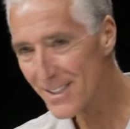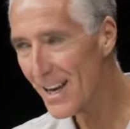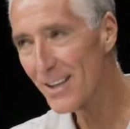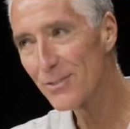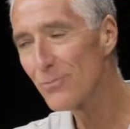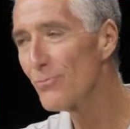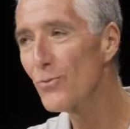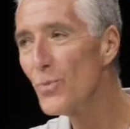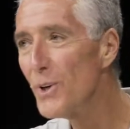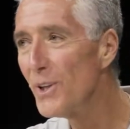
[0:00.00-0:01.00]
not
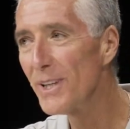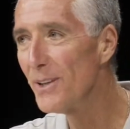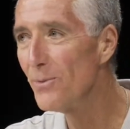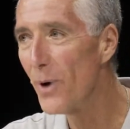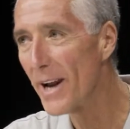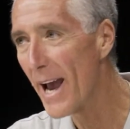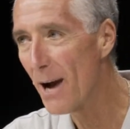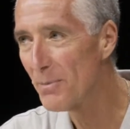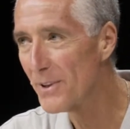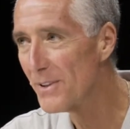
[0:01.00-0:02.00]
really what
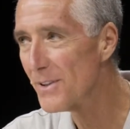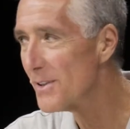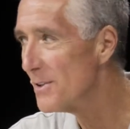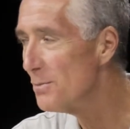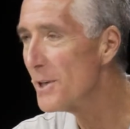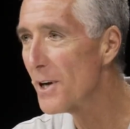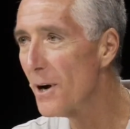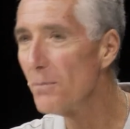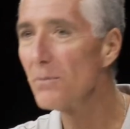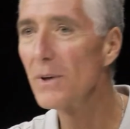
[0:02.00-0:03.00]
happens. You
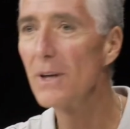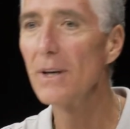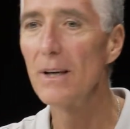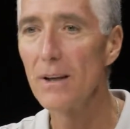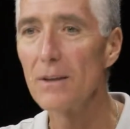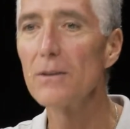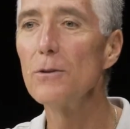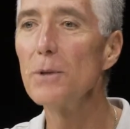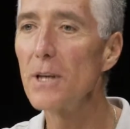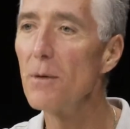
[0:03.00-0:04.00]
become
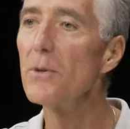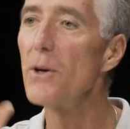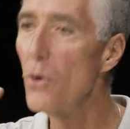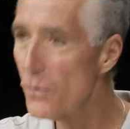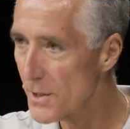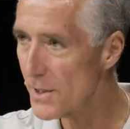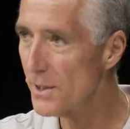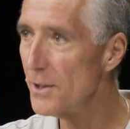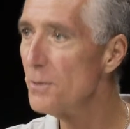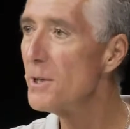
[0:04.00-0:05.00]
the
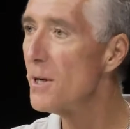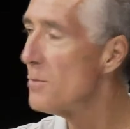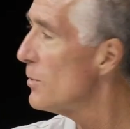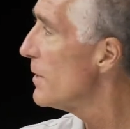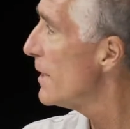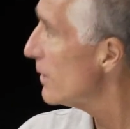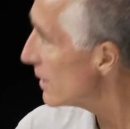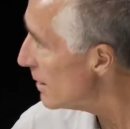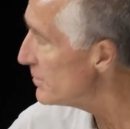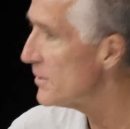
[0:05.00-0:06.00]
overseer. You become the one they
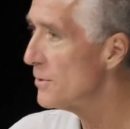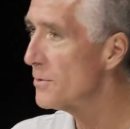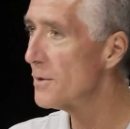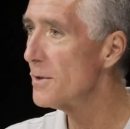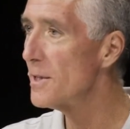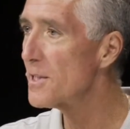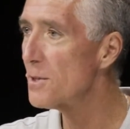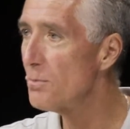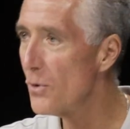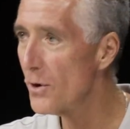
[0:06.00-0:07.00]
look up to for that
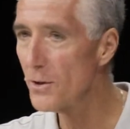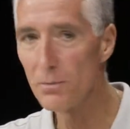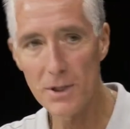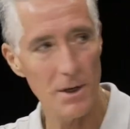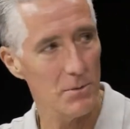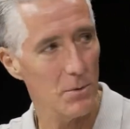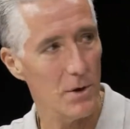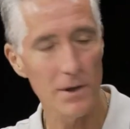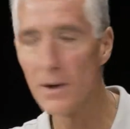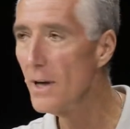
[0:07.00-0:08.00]
support. You become the
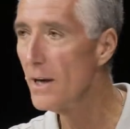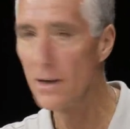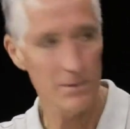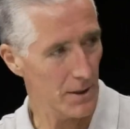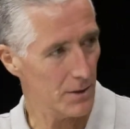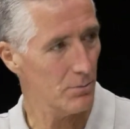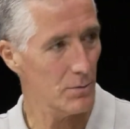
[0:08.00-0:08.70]
one, like